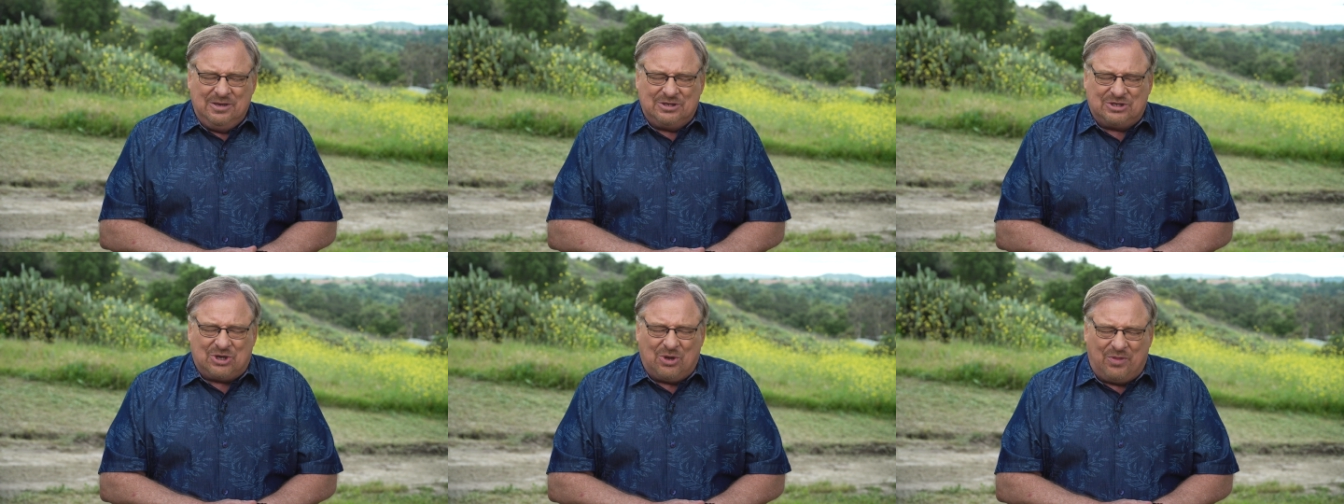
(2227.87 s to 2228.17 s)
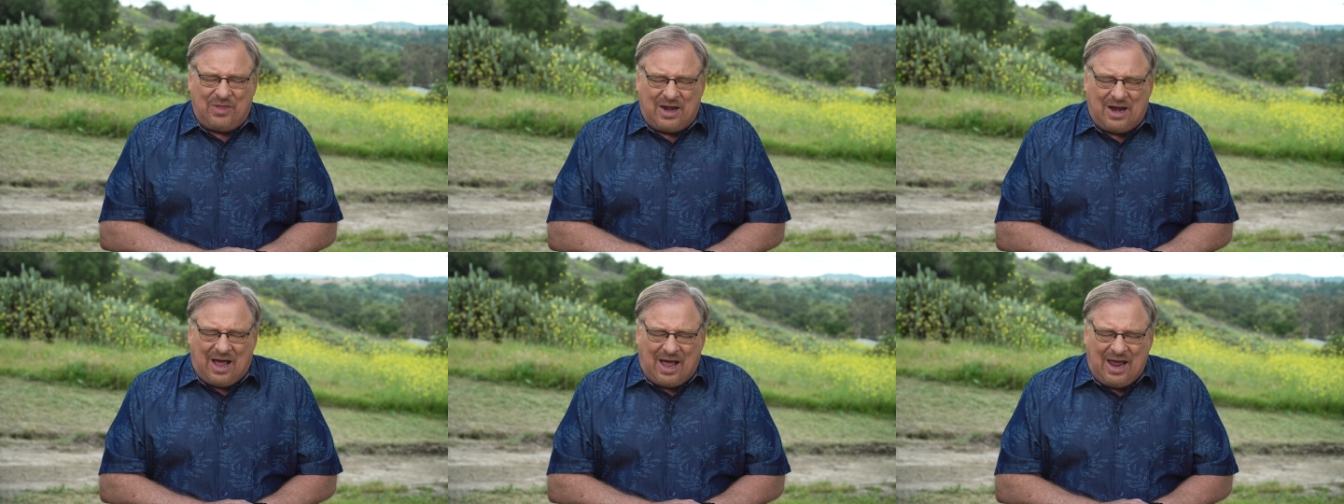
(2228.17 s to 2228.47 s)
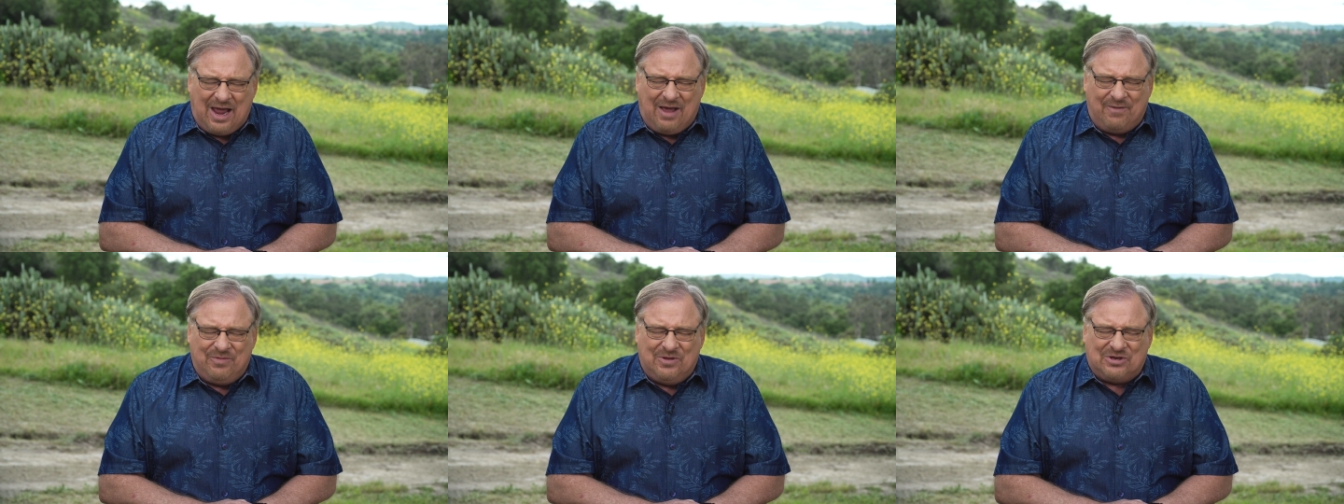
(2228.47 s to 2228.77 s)
so that
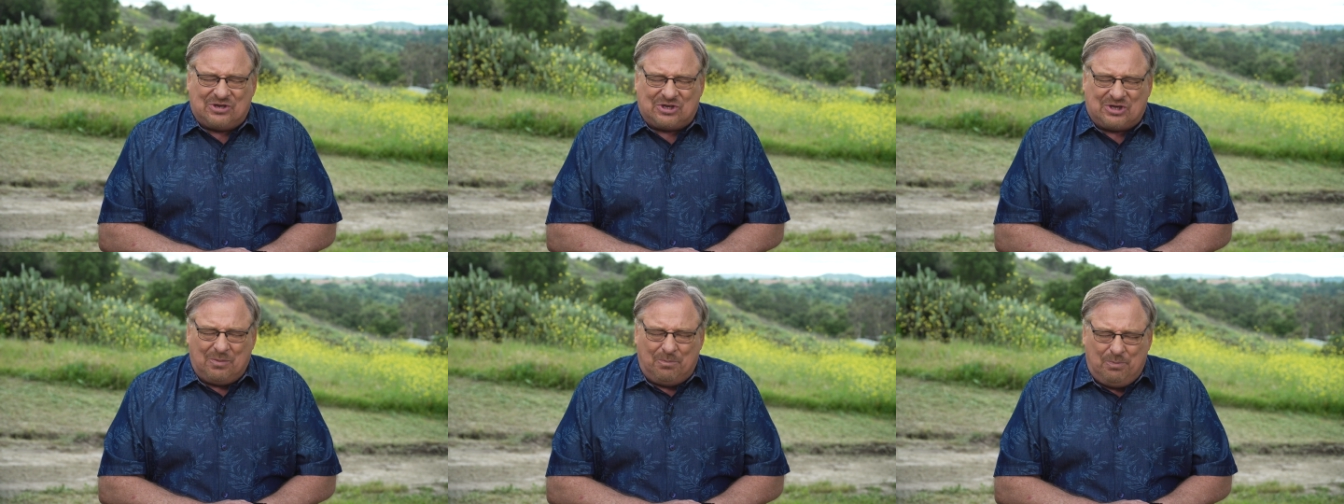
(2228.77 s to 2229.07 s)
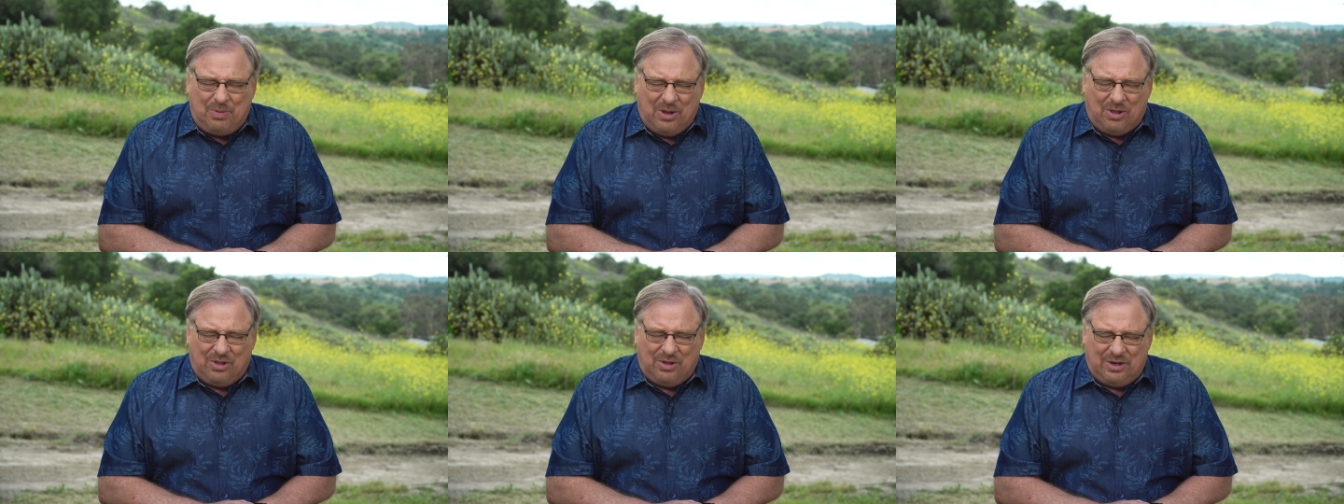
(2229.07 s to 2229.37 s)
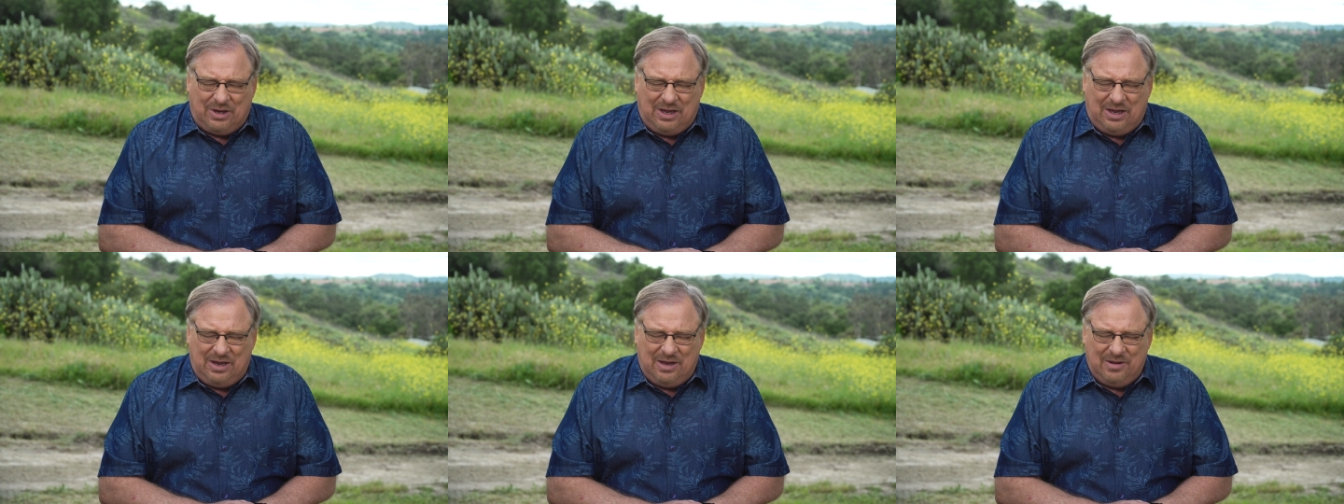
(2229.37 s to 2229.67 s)
I have the
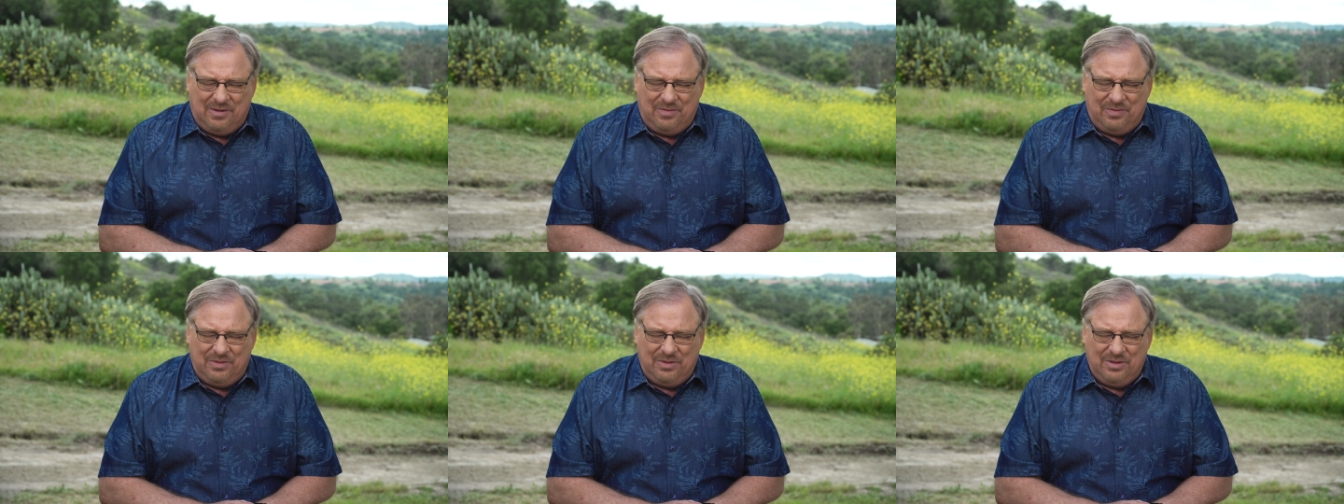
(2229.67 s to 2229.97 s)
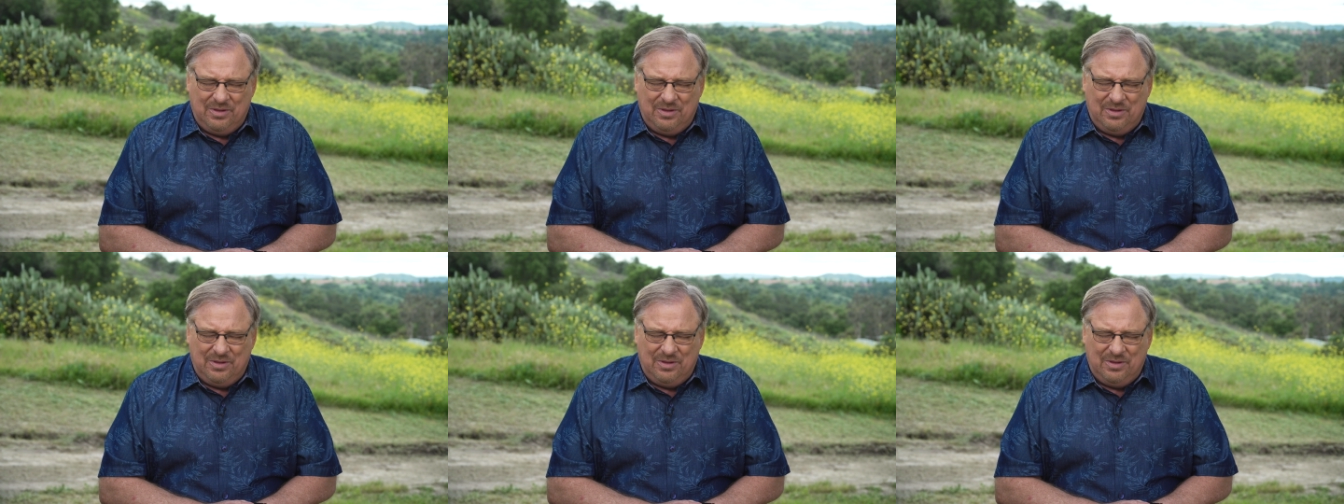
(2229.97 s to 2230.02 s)
stability